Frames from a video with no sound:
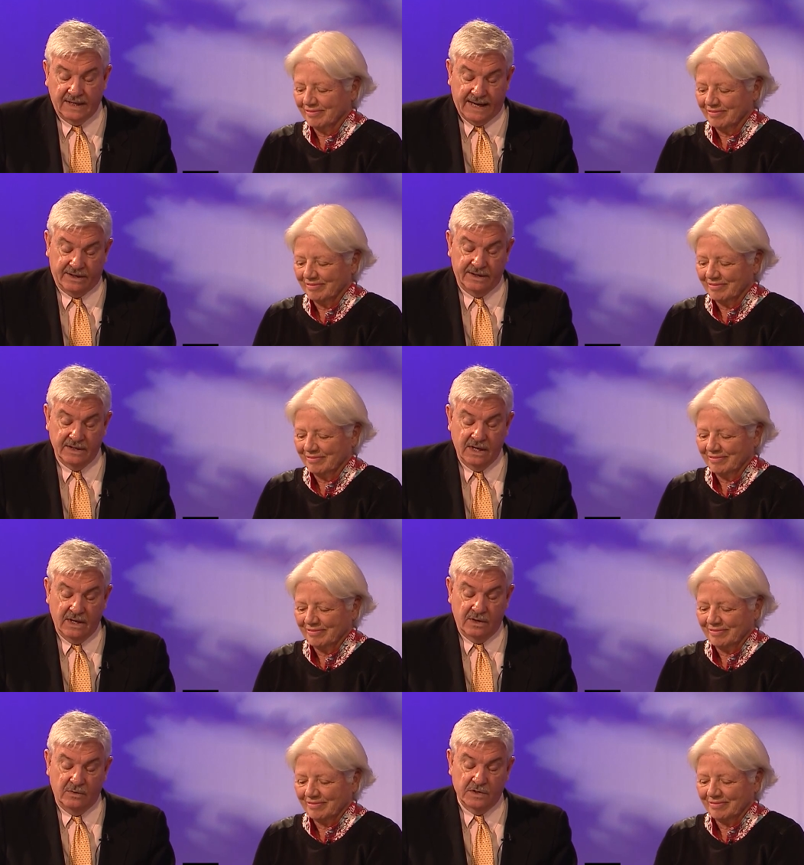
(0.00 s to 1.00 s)
Speaker 1: Leonard,
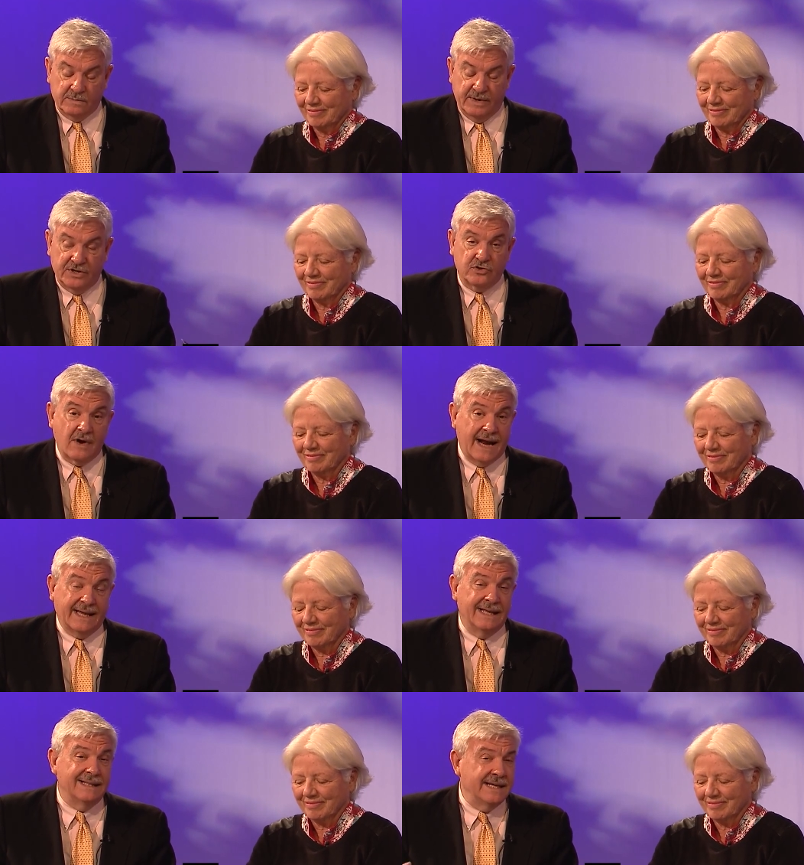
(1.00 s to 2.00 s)
who has been
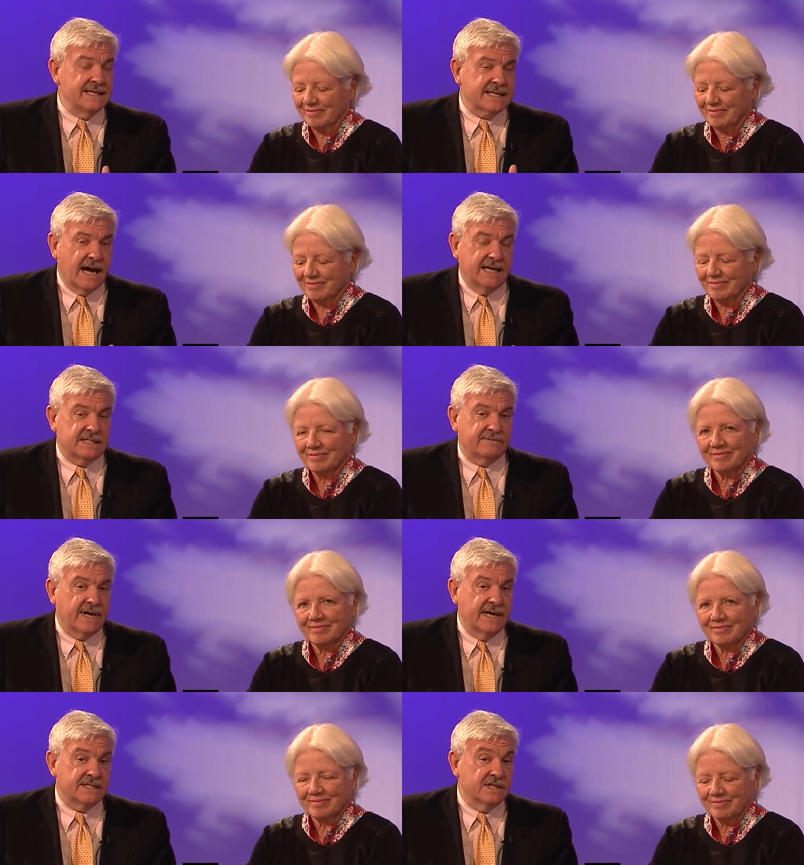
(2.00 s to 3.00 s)
tracking these kinds of
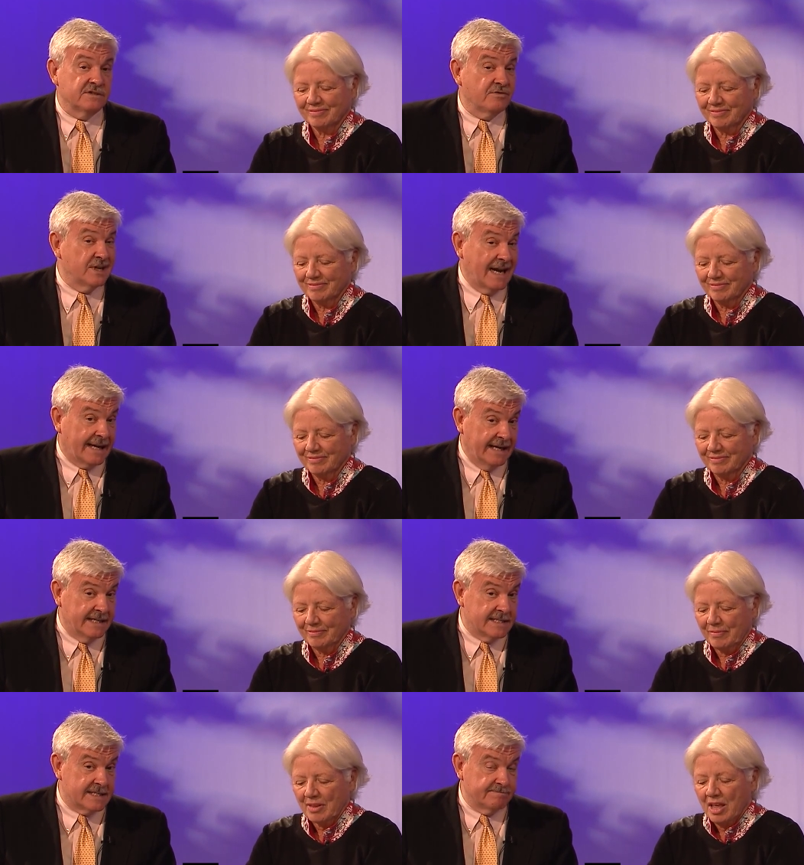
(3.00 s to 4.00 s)
cases for
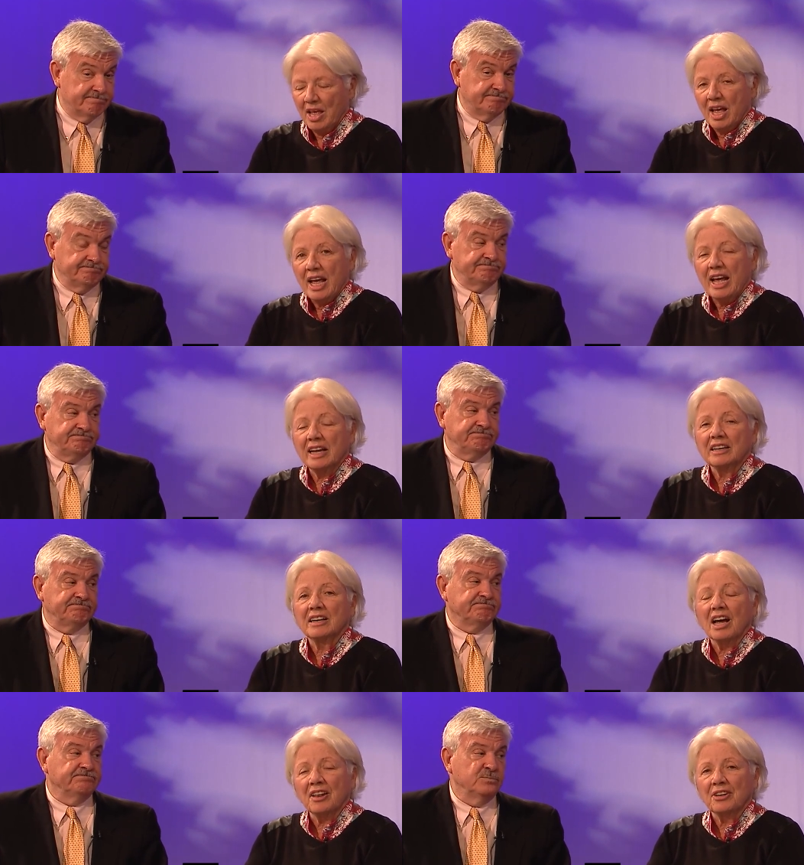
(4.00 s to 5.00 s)
decades.
Speaker 2: And
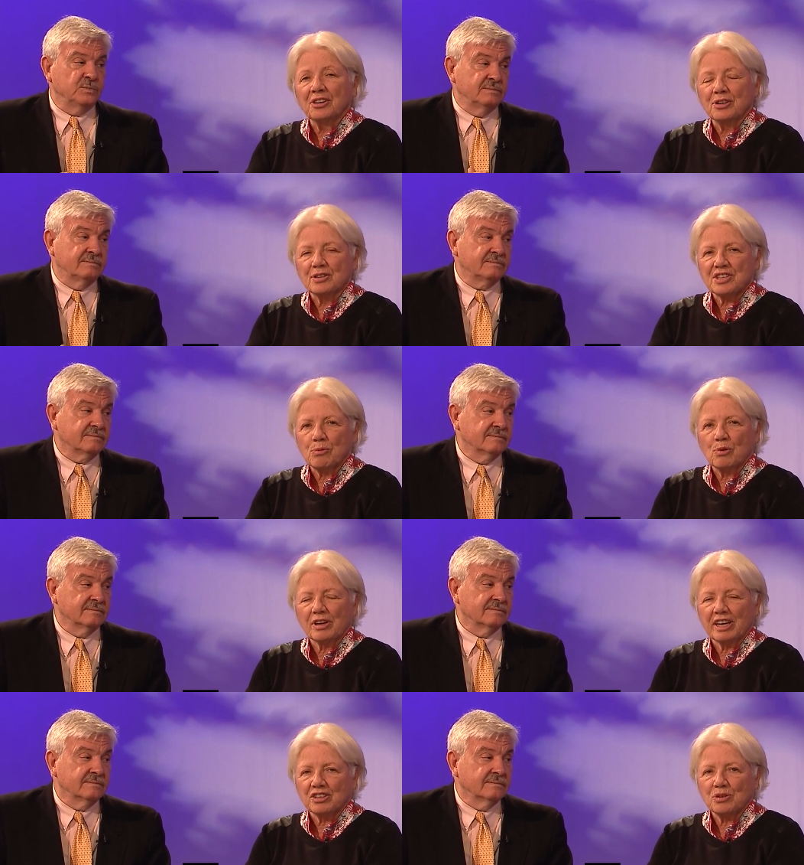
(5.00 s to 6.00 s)
in other news that we'll
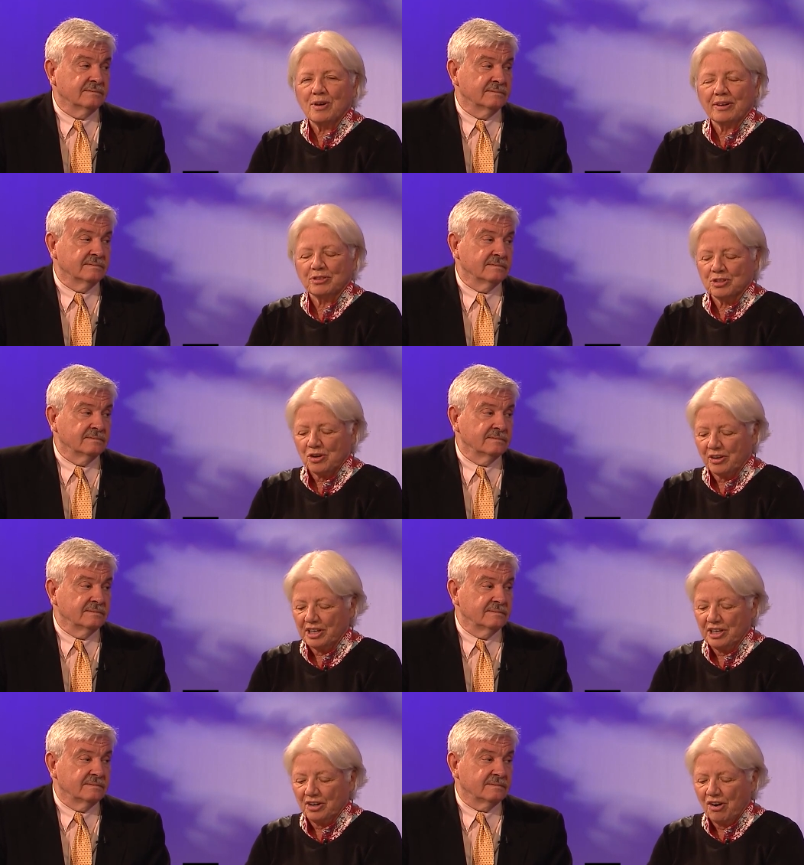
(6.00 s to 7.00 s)
get to after
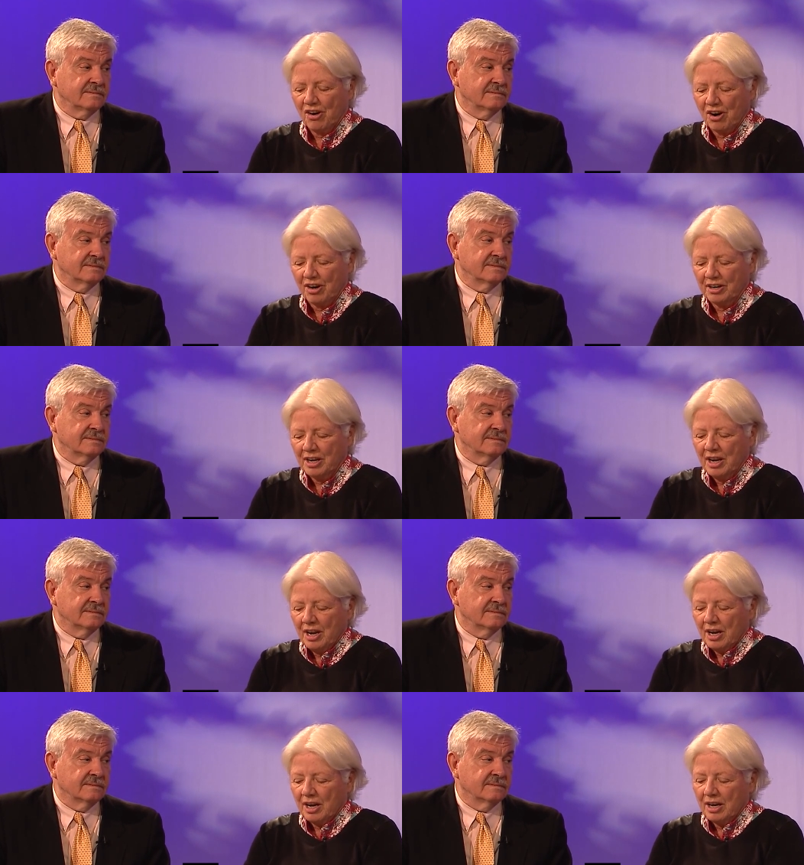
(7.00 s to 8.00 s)
talking to Art,
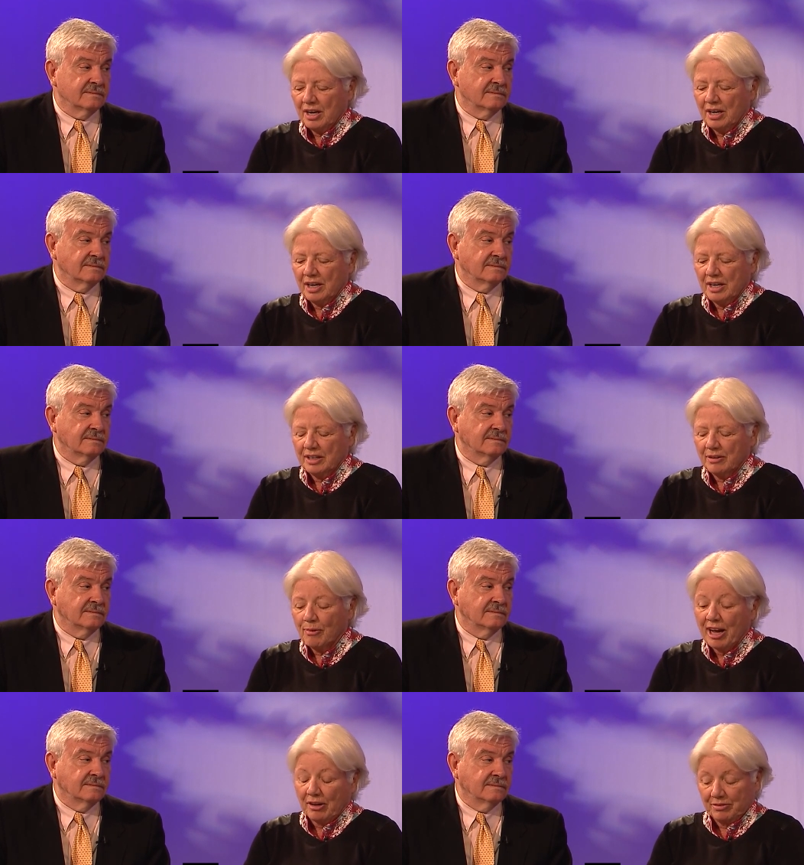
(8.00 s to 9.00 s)
uh,
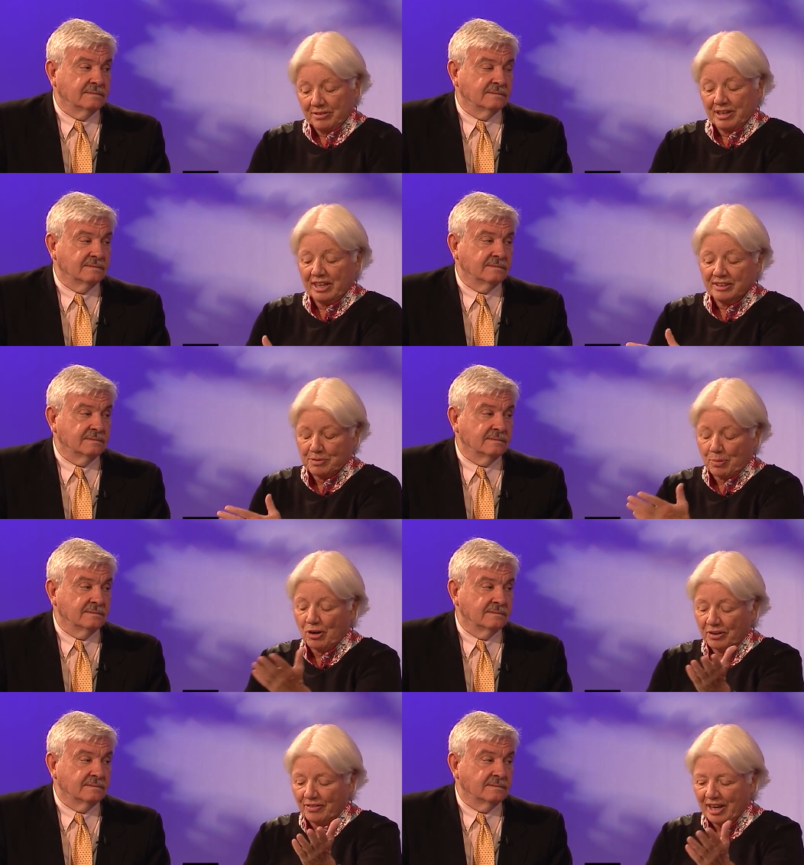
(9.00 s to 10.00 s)
well, as
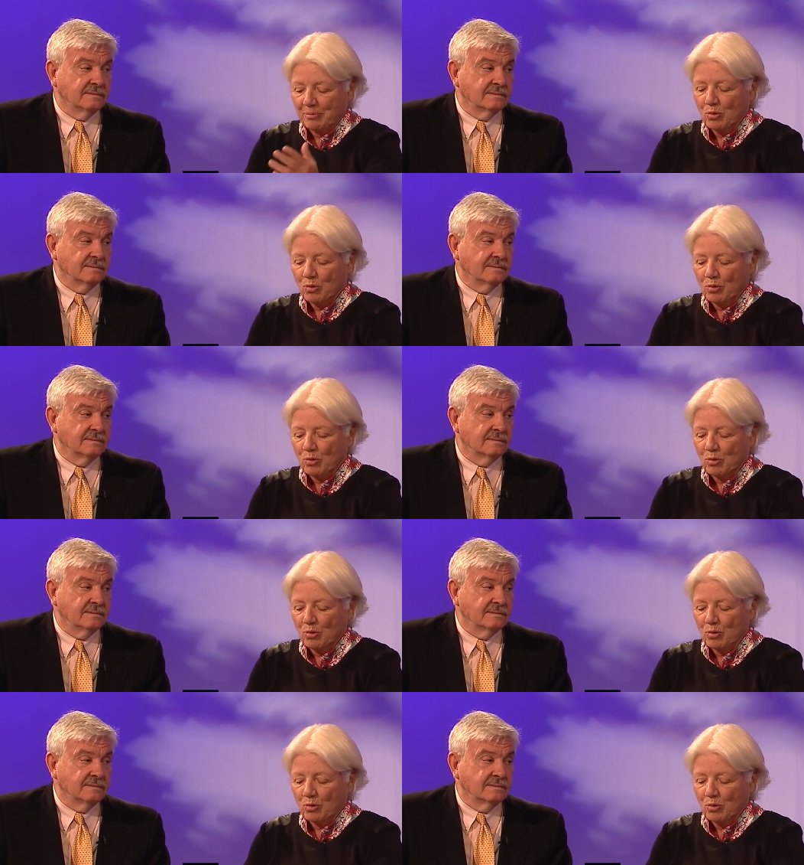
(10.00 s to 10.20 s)
part of that,